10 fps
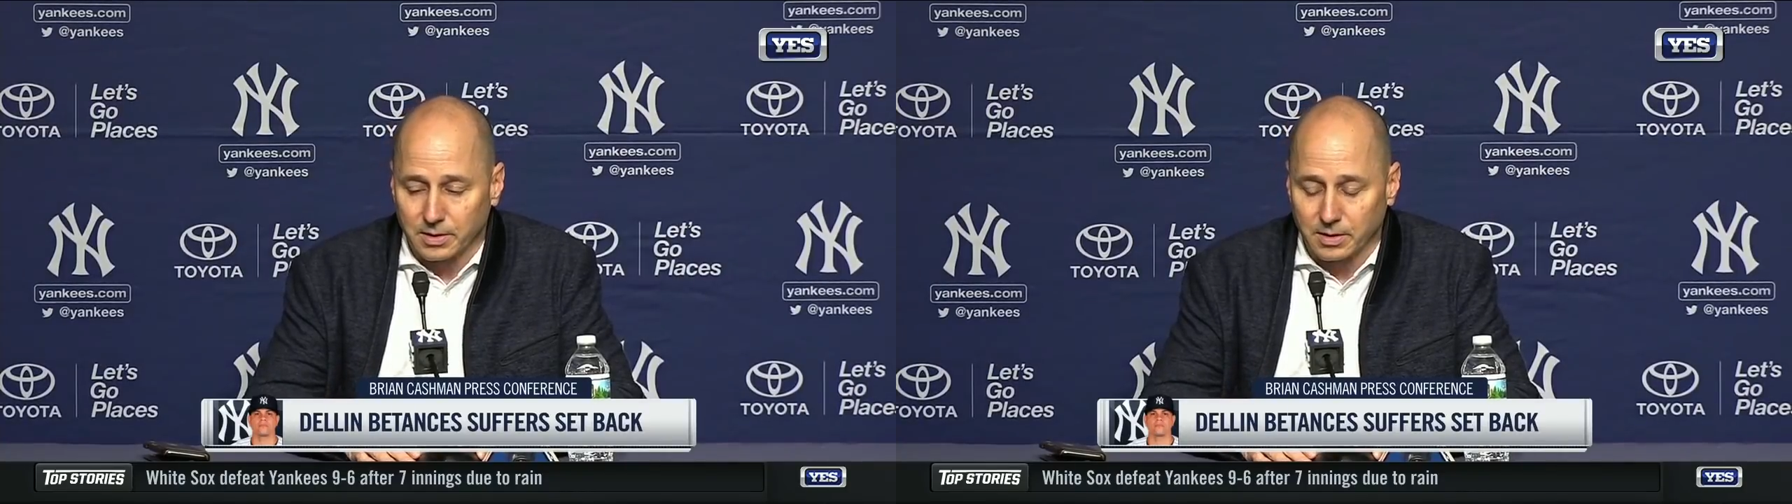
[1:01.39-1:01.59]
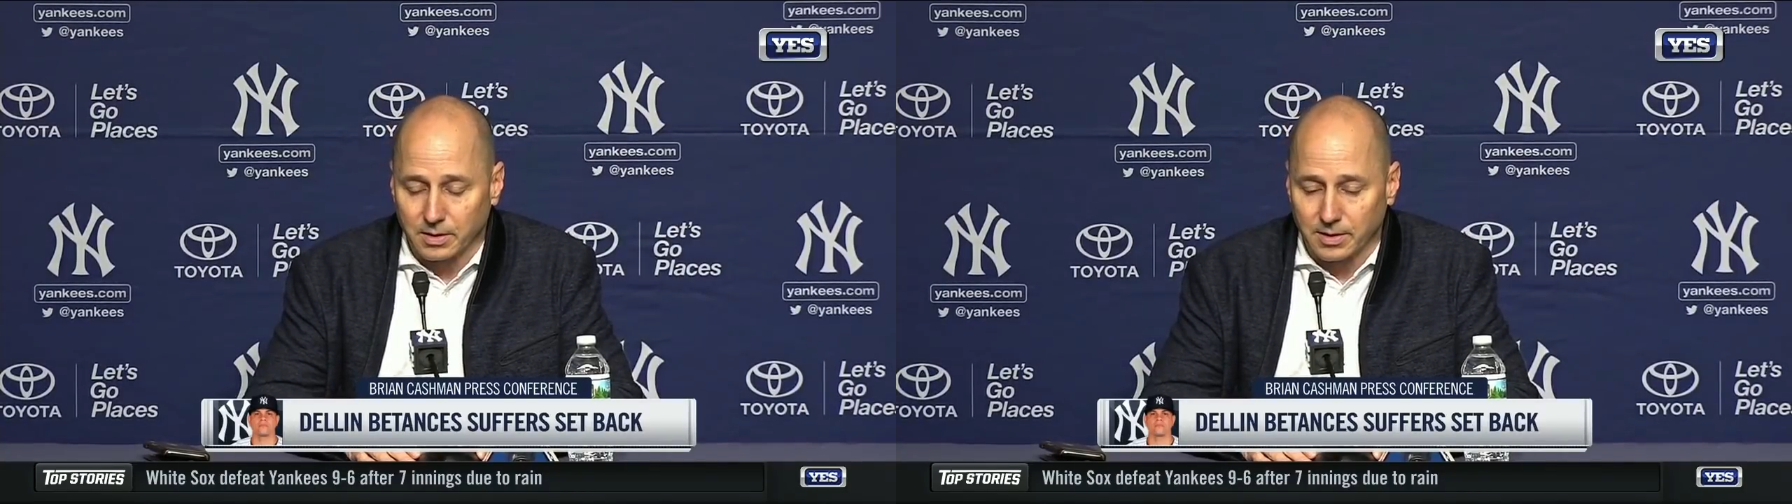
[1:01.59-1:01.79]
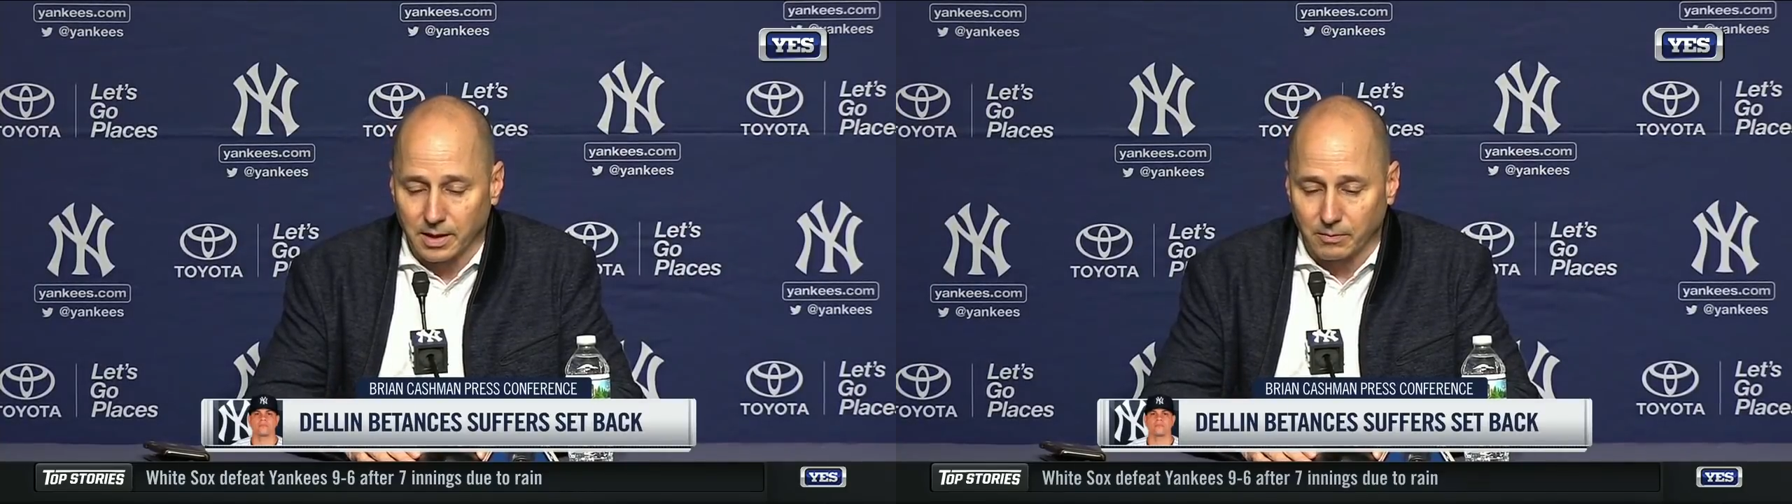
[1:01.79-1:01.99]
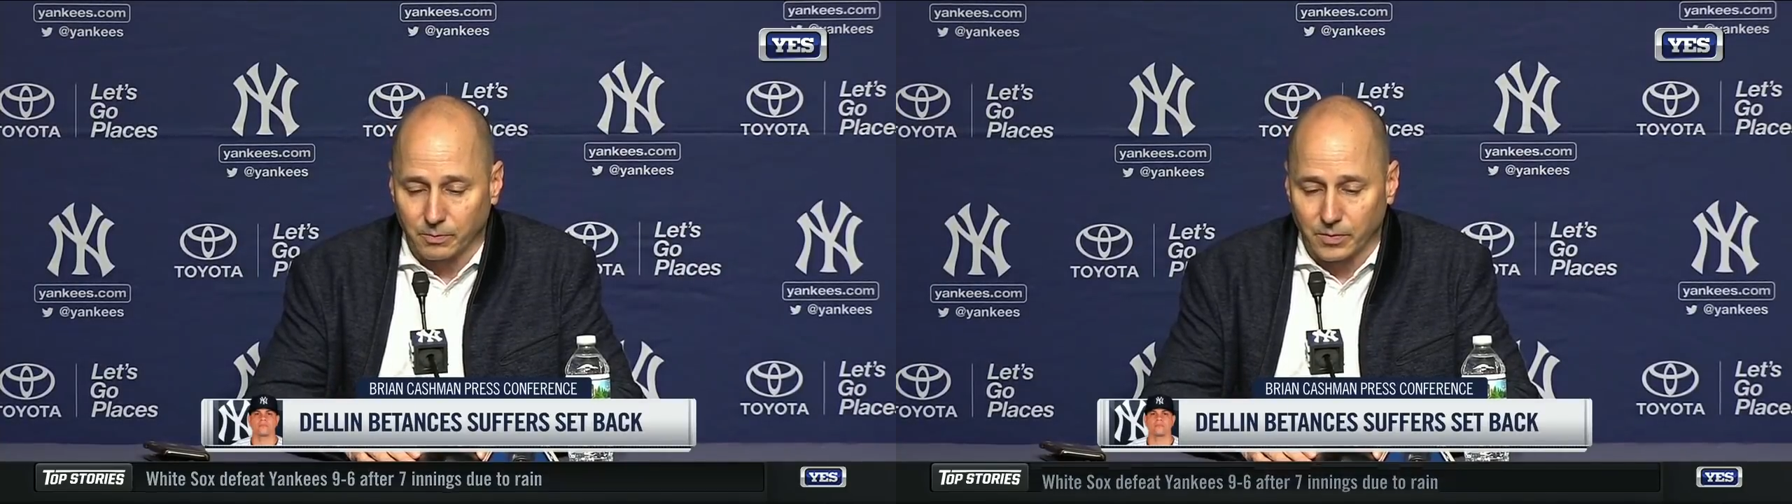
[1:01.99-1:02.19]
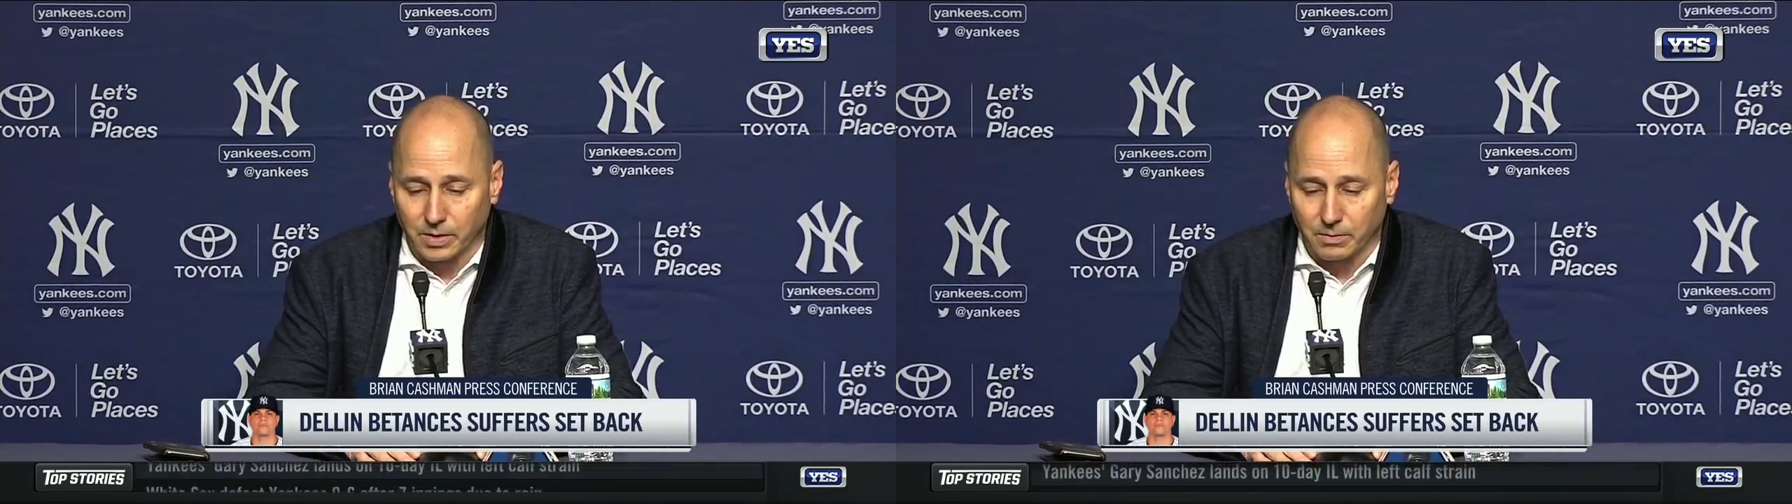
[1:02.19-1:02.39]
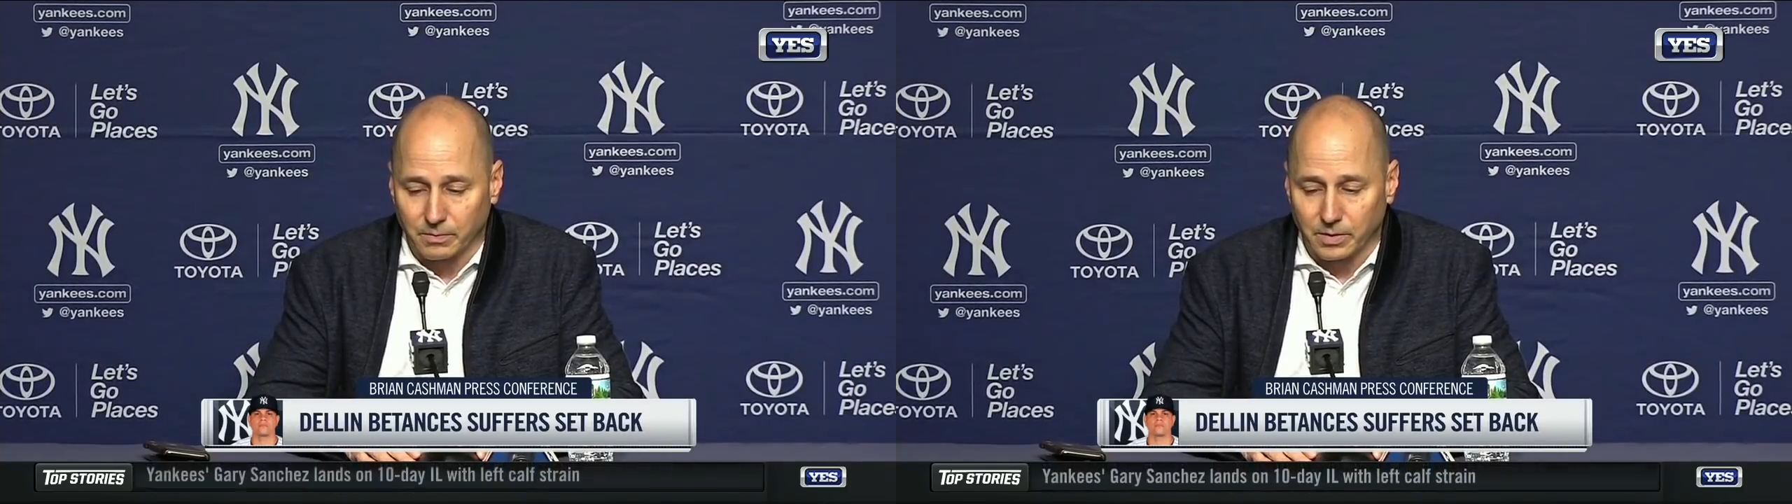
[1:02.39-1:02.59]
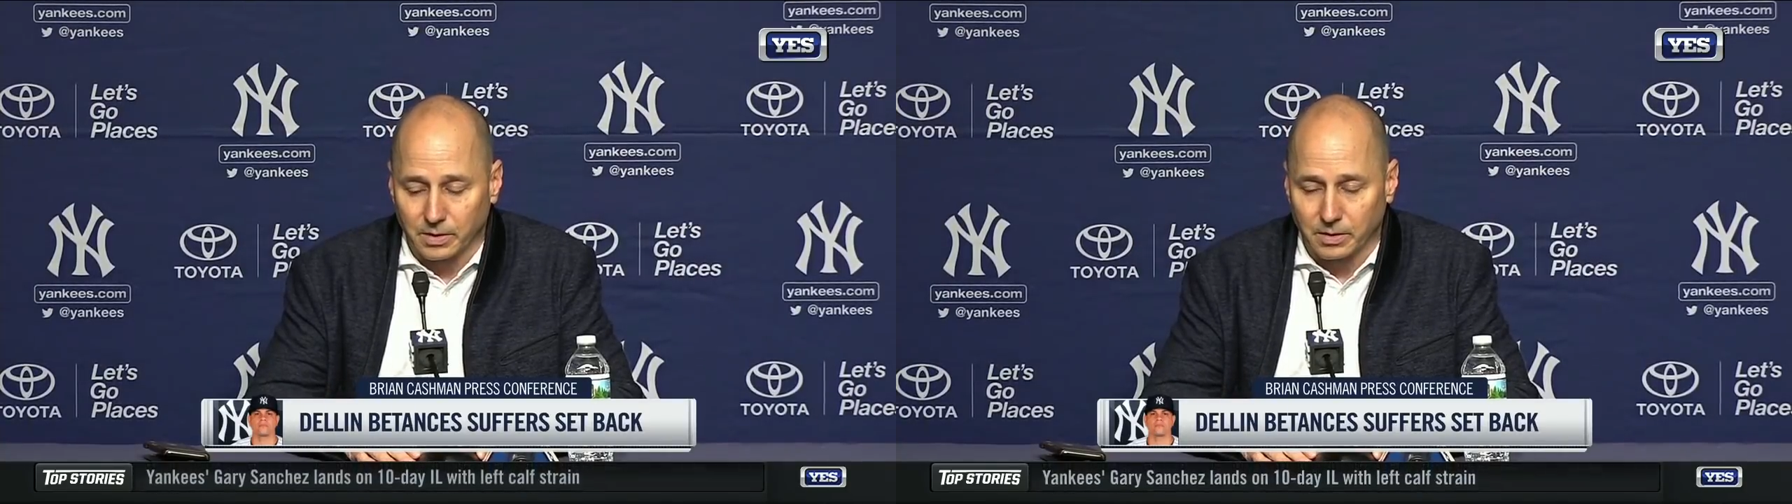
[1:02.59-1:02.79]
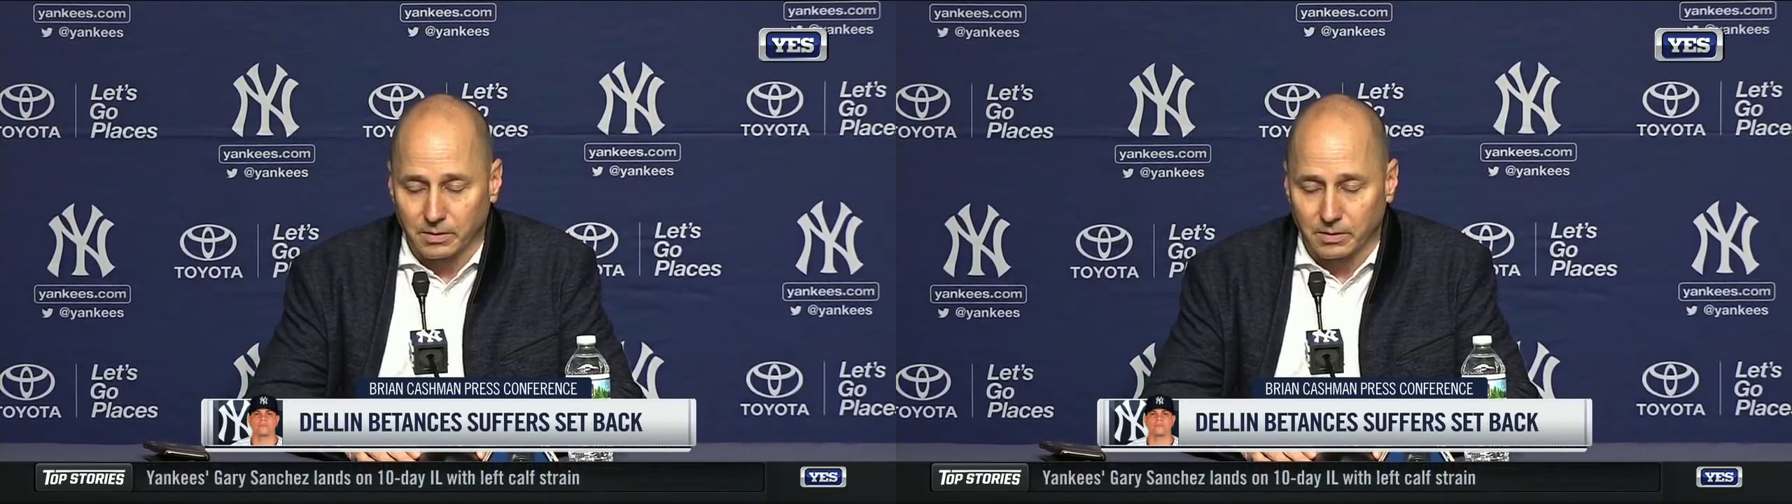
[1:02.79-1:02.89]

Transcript: and that'll uh, uh,